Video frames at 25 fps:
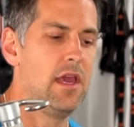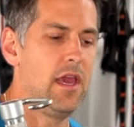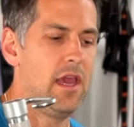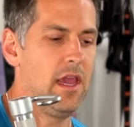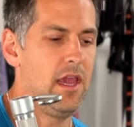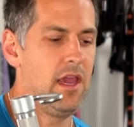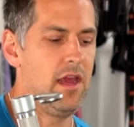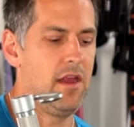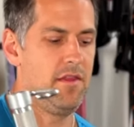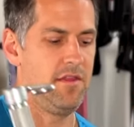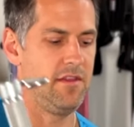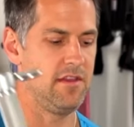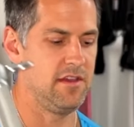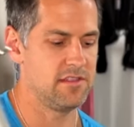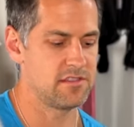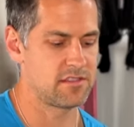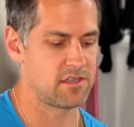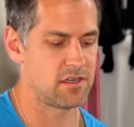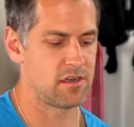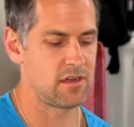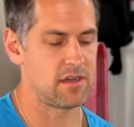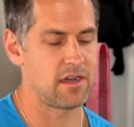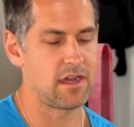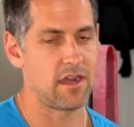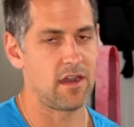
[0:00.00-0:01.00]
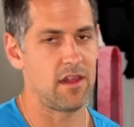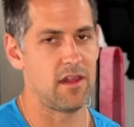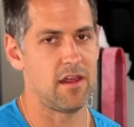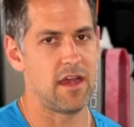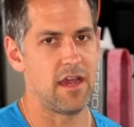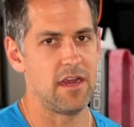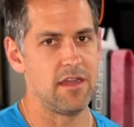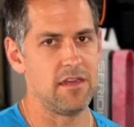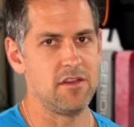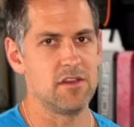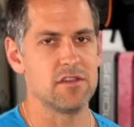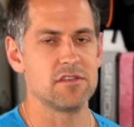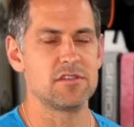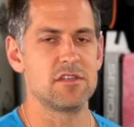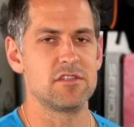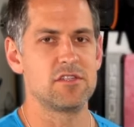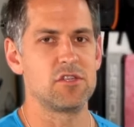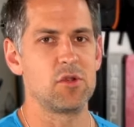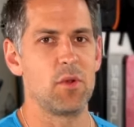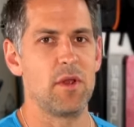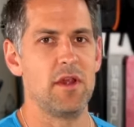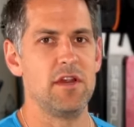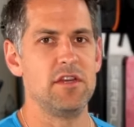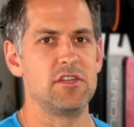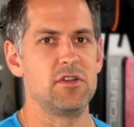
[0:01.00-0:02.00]
And these are kind of the ideal
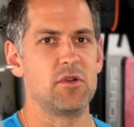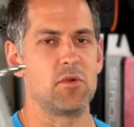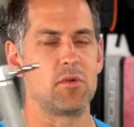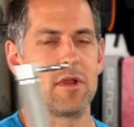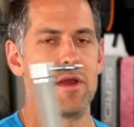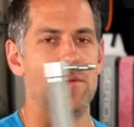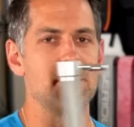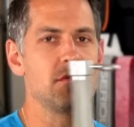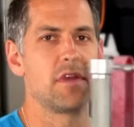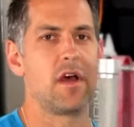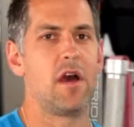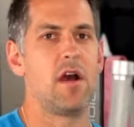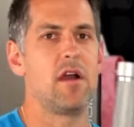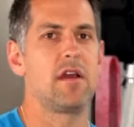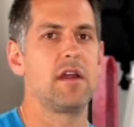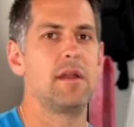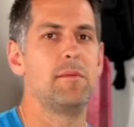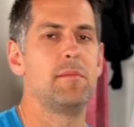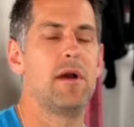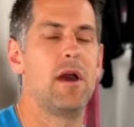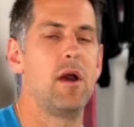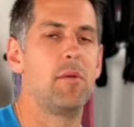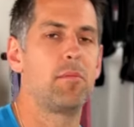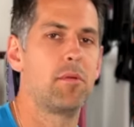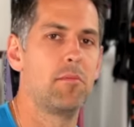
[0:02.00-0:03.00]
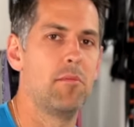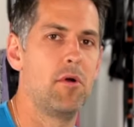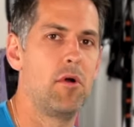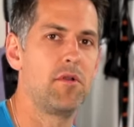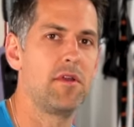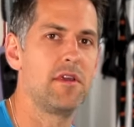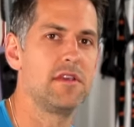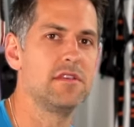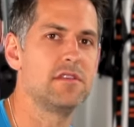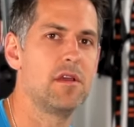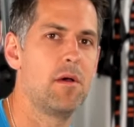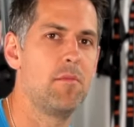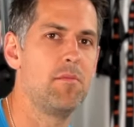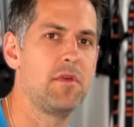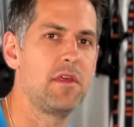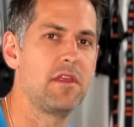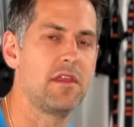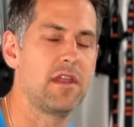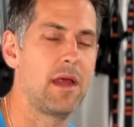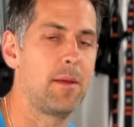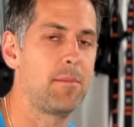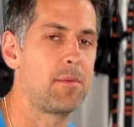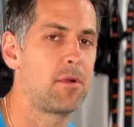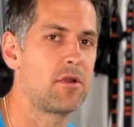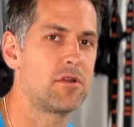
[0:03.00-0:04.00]
situation when I'm talking about promoting something
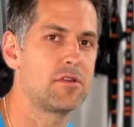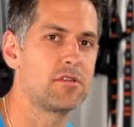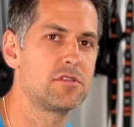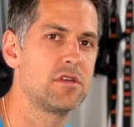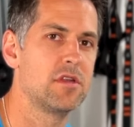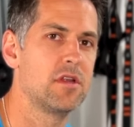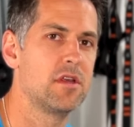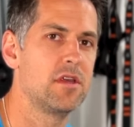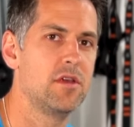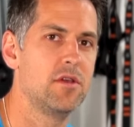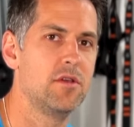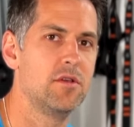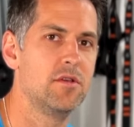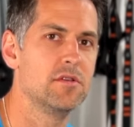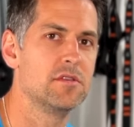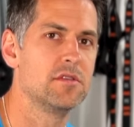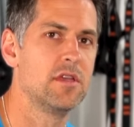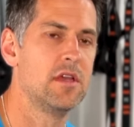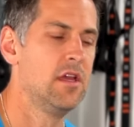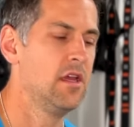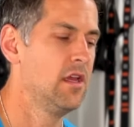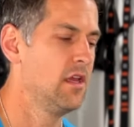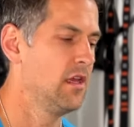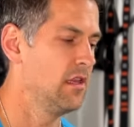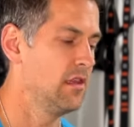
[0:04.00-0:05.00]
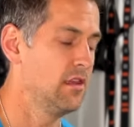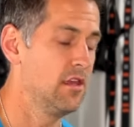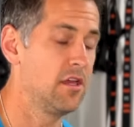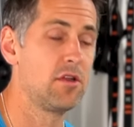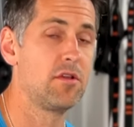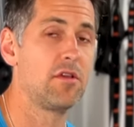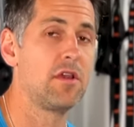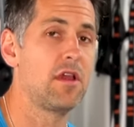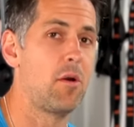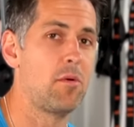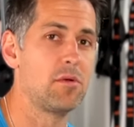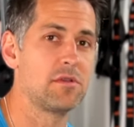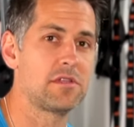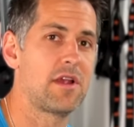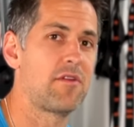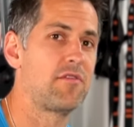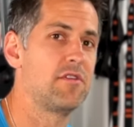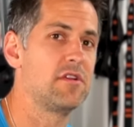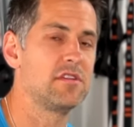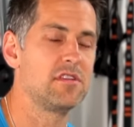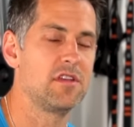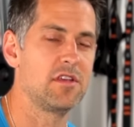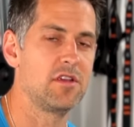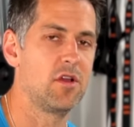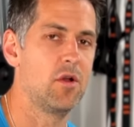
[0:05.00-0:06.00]
that I personally use literally almost
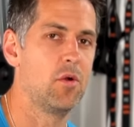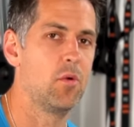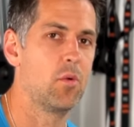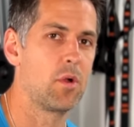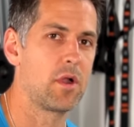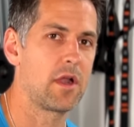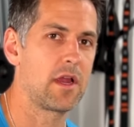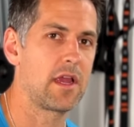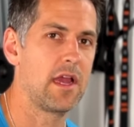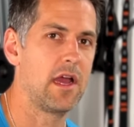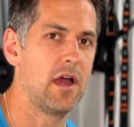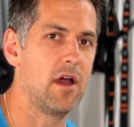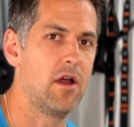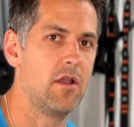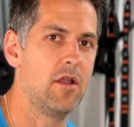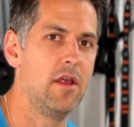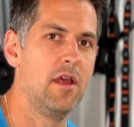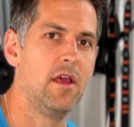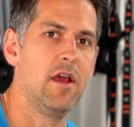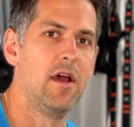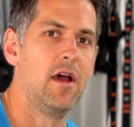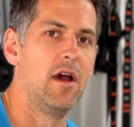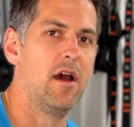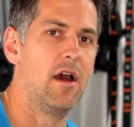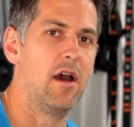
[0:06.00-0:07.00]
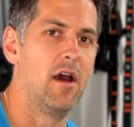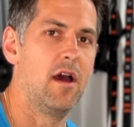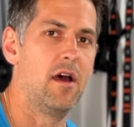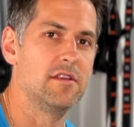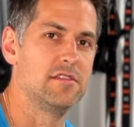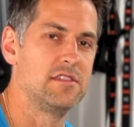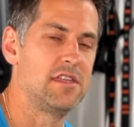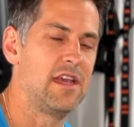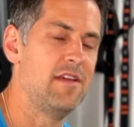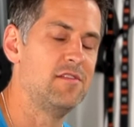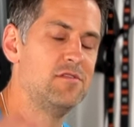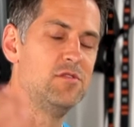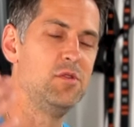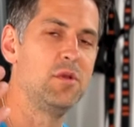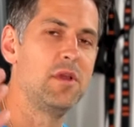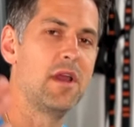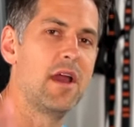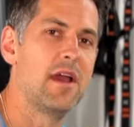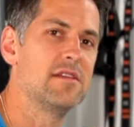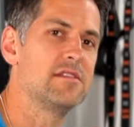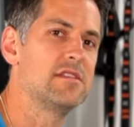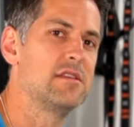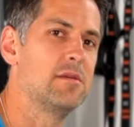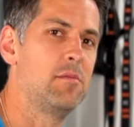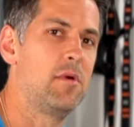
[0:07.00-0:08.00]
every single workout, saves you
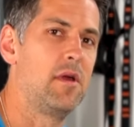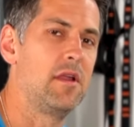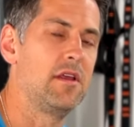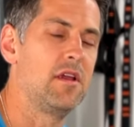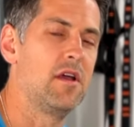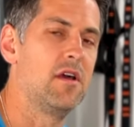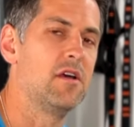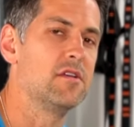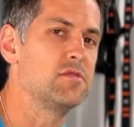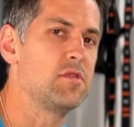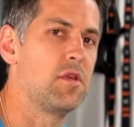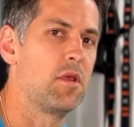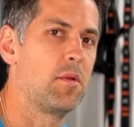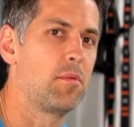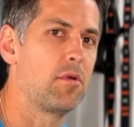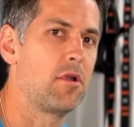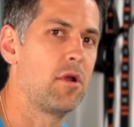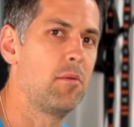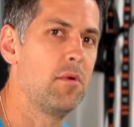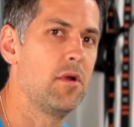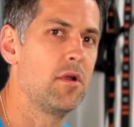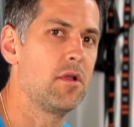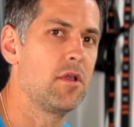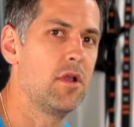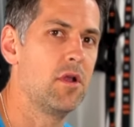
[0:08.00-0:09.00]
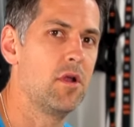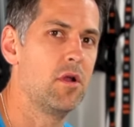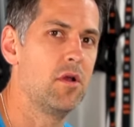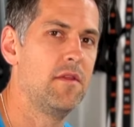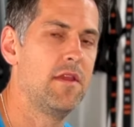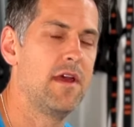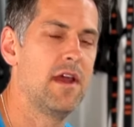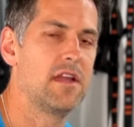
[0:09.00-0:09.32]
guys some money also with a promo code.